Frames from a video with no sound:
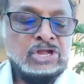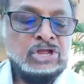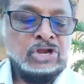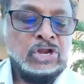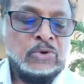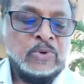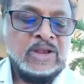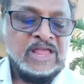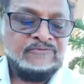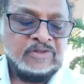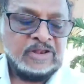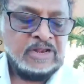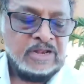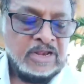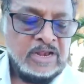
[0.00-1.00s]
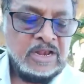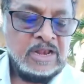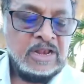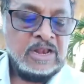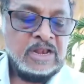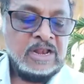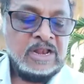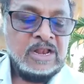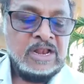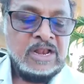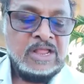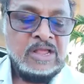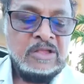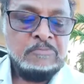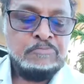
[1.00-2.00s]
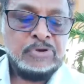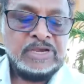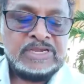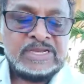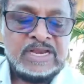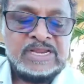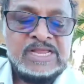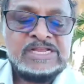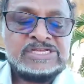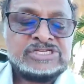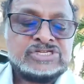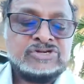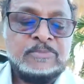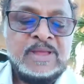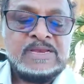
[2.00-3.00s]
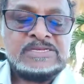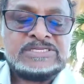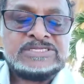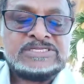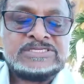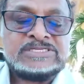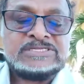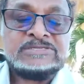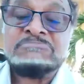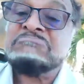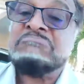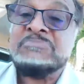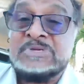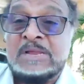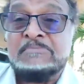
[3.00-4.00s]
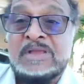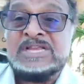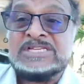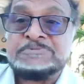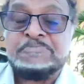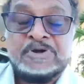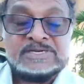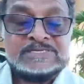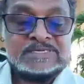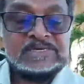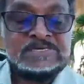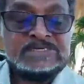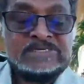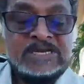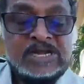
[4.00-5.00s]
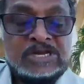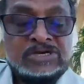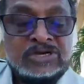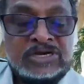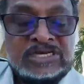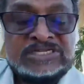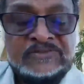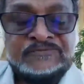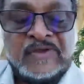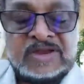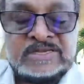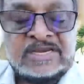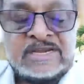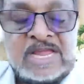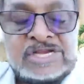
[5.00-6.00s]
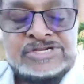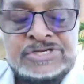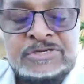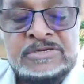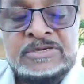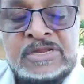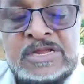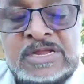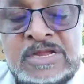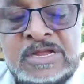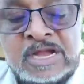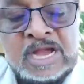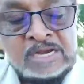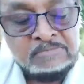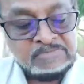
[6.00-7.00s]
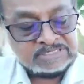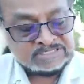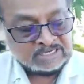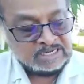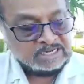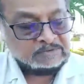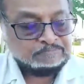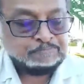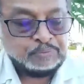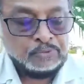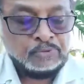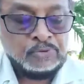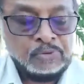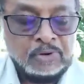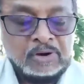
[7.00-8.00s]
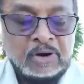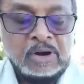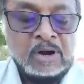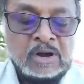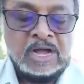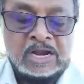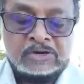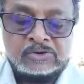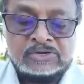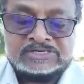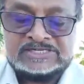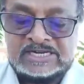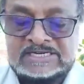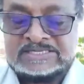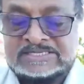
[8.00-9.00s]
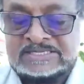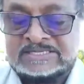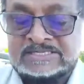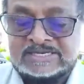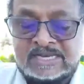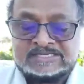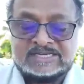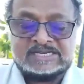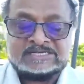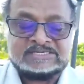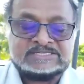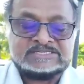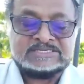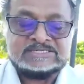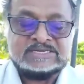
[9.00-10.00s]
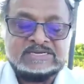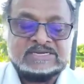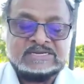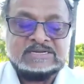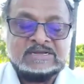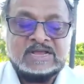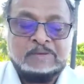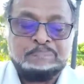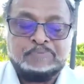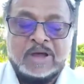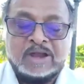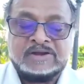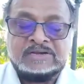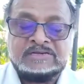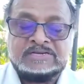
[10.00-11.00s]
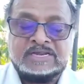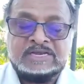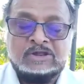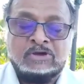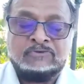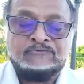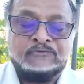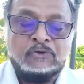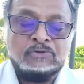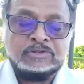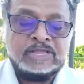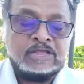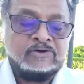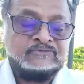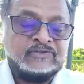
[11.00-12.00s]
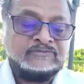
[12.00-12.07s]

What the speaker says: lower-level political instruments, that means persons, to disaffect the nation and mislead poor and good citizens. This is apparent in the unfolding of